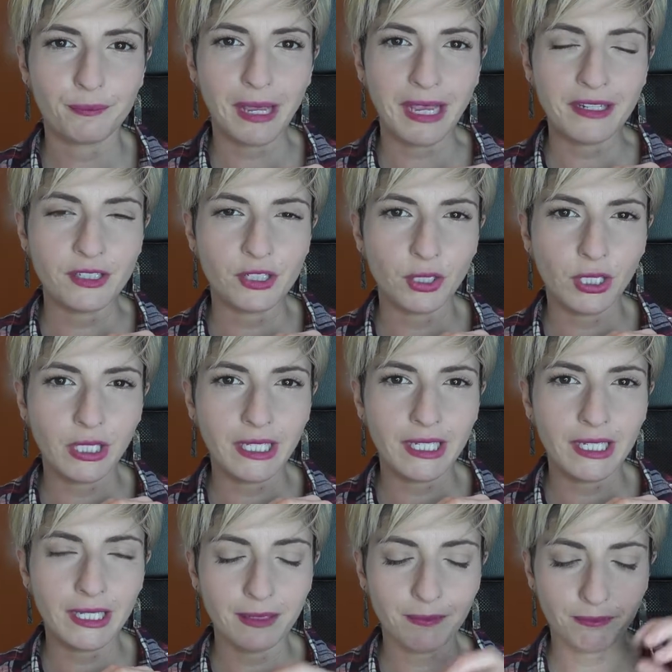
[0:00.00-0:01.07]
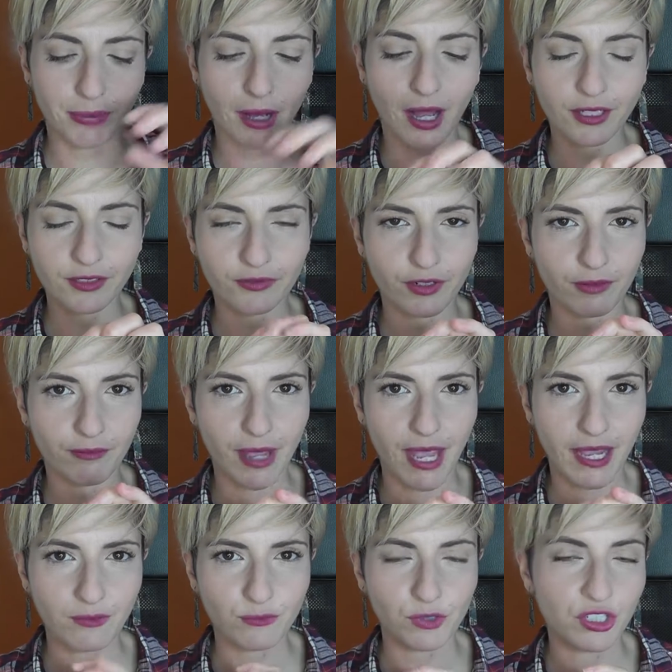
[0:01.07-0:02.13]
Painterly Pot from
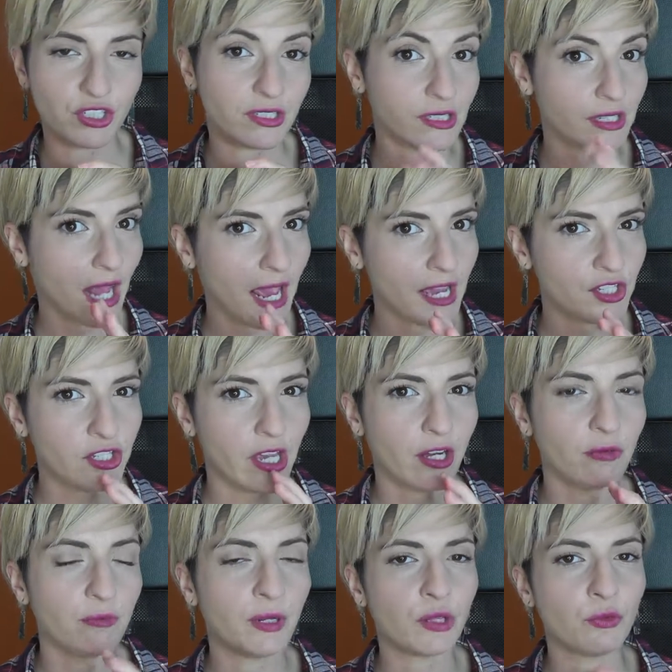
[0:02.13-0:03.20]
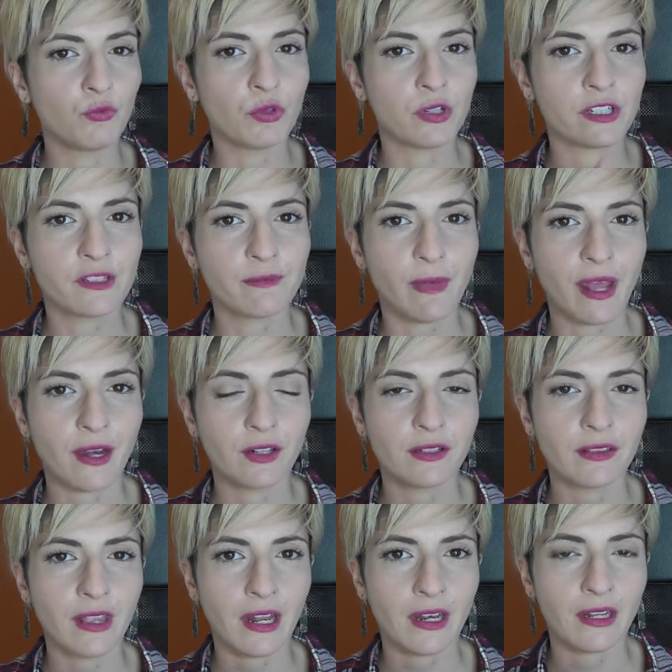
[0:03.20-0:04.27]
MAC, which is an eyeshadow, but it works
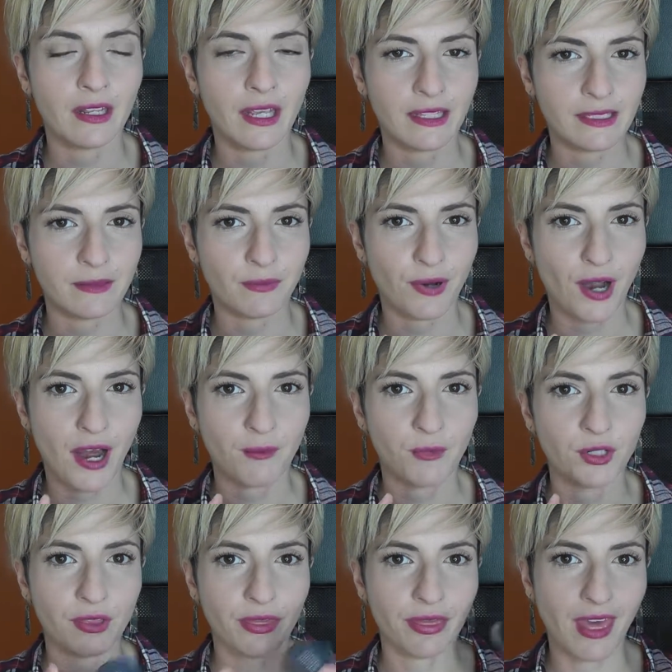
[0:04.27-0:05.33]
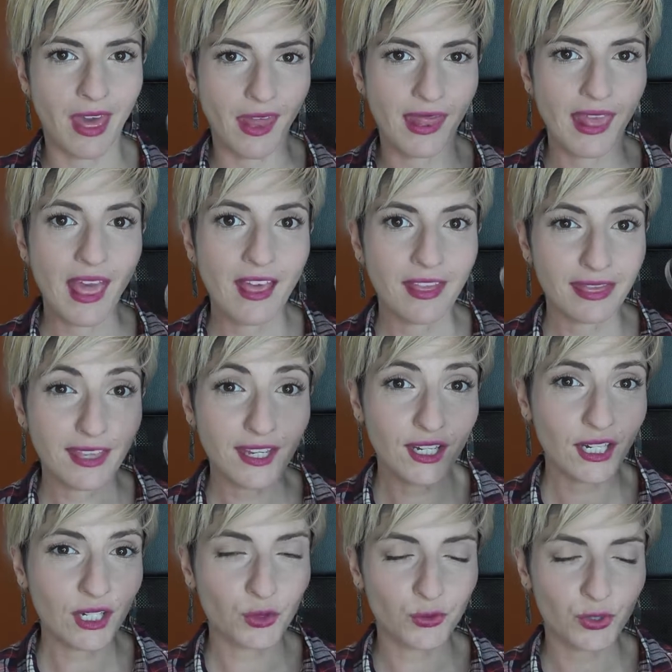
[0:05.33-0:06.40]
better than as a primer than
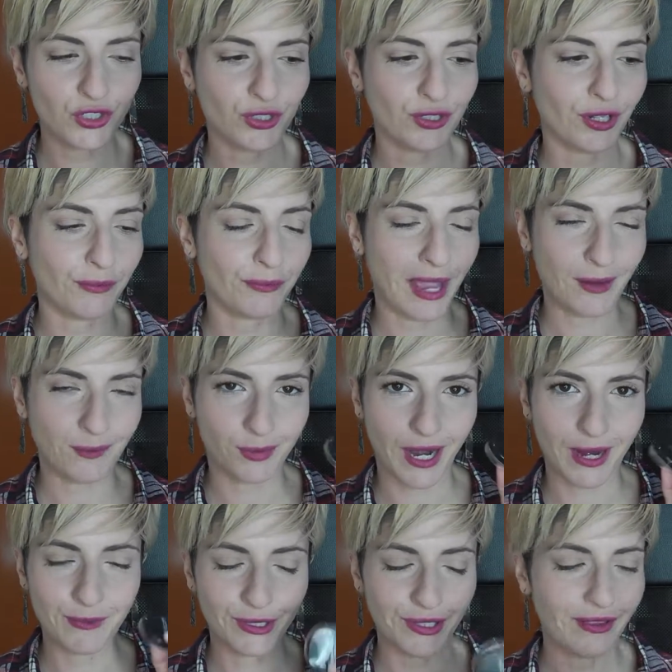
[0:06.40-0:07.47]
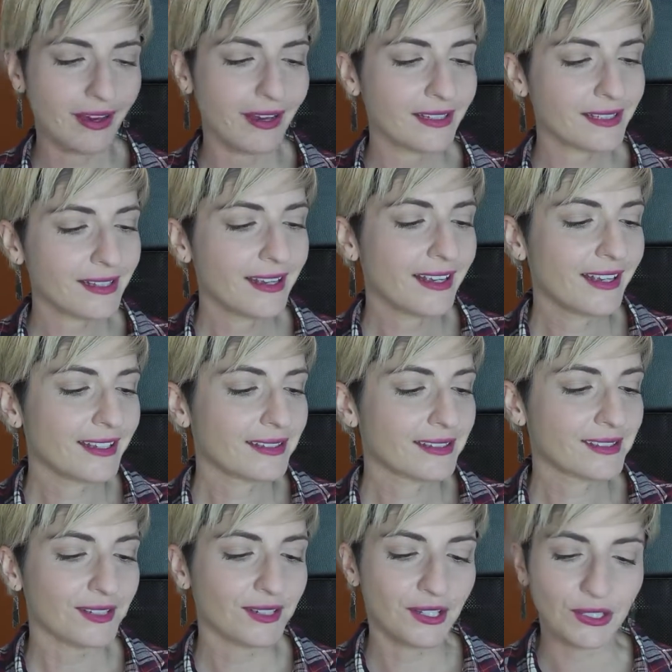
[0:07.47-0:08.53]
the original MAC primer does.
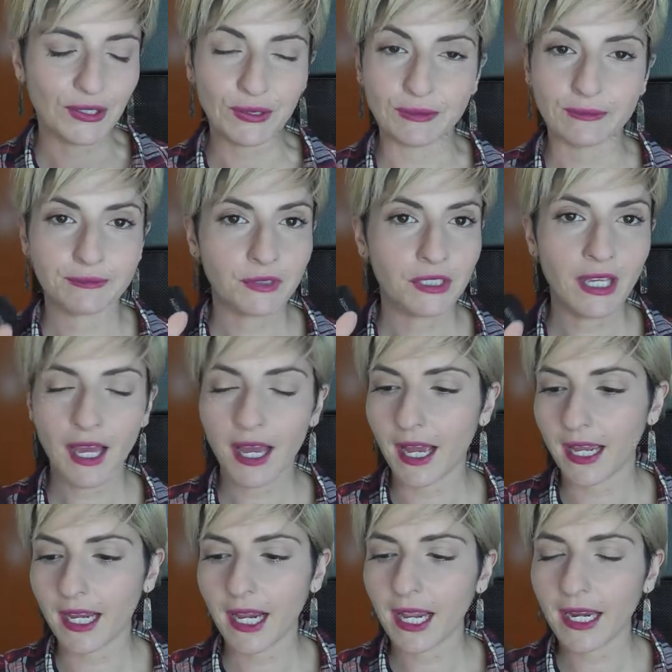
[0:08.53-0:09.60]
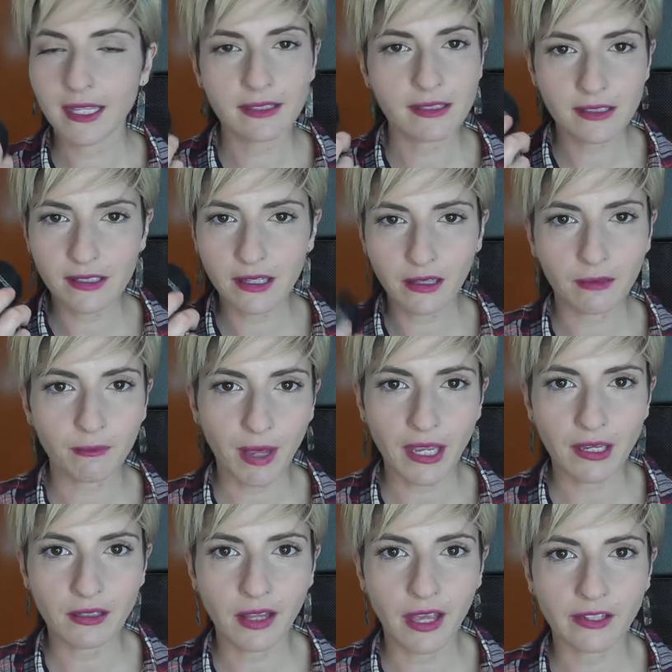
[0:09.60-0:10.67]
So yeah, and it's still in
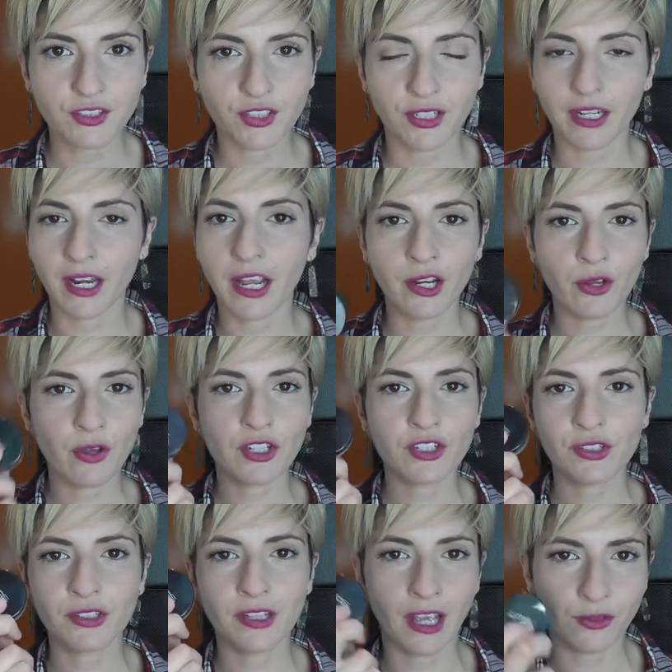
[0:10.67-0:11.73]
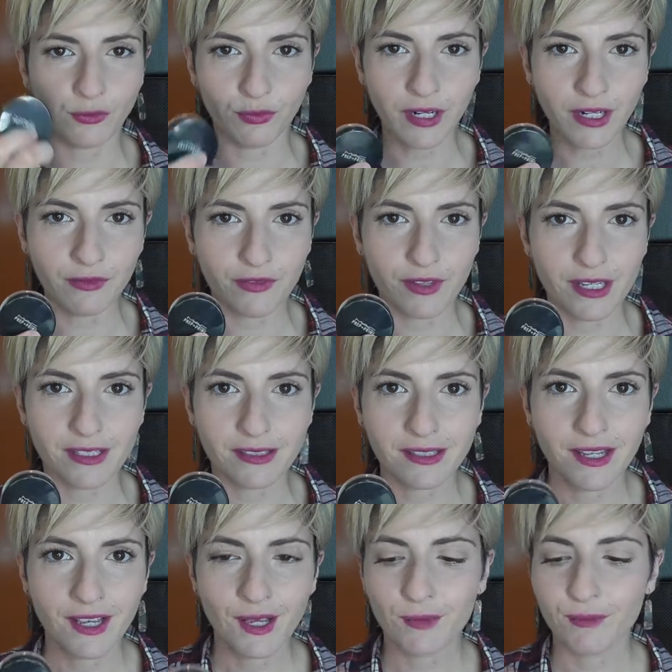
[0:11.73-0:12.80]
my collection, and I know I should get rid of
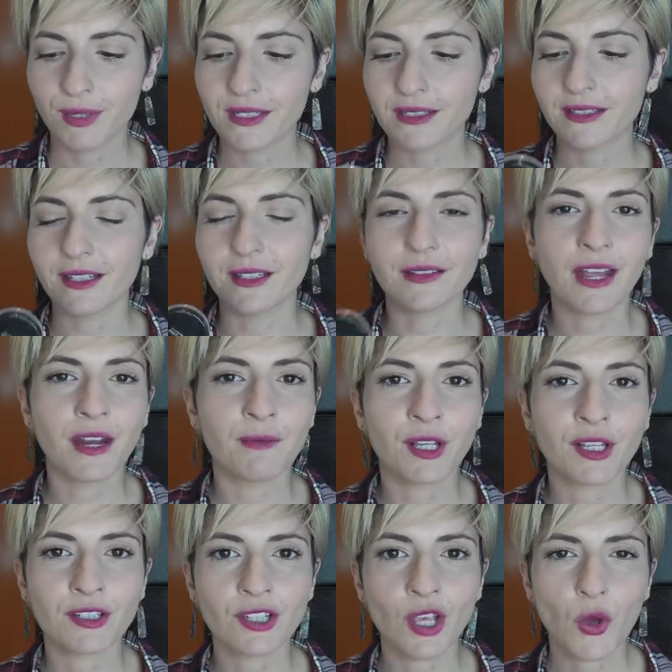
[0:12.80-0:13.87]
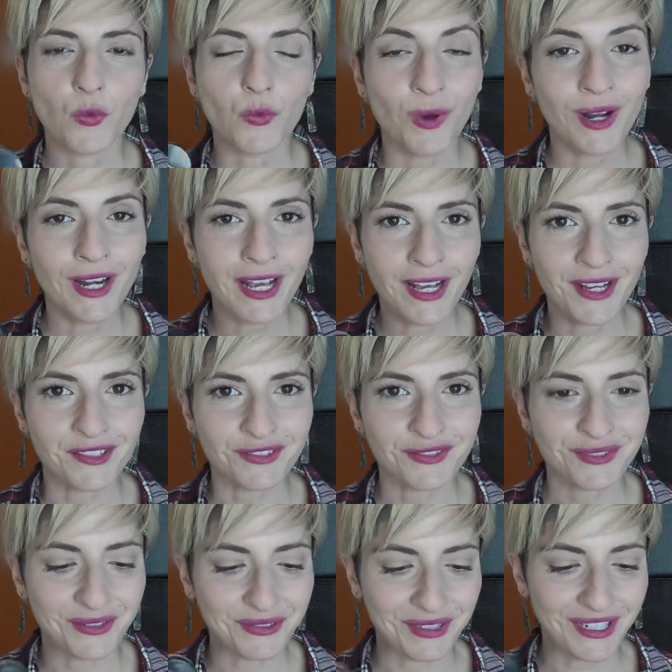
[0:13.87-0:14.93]
this, but it's still there because what
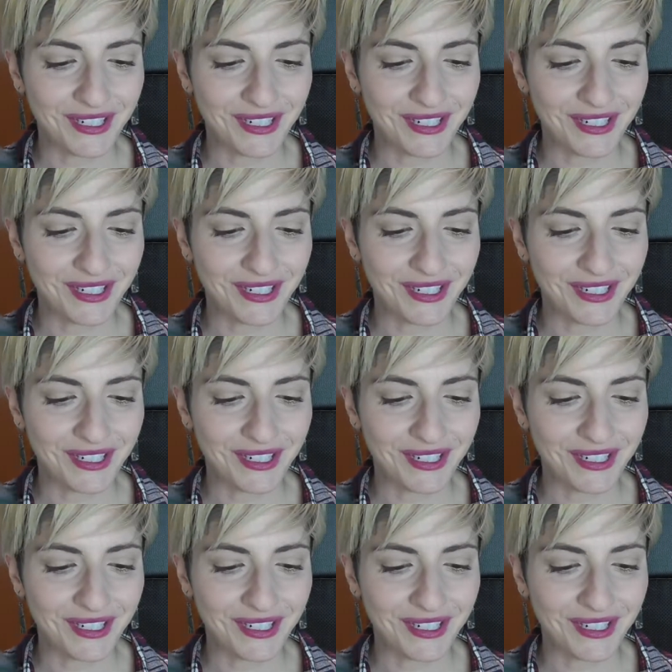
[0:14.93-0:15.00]
if?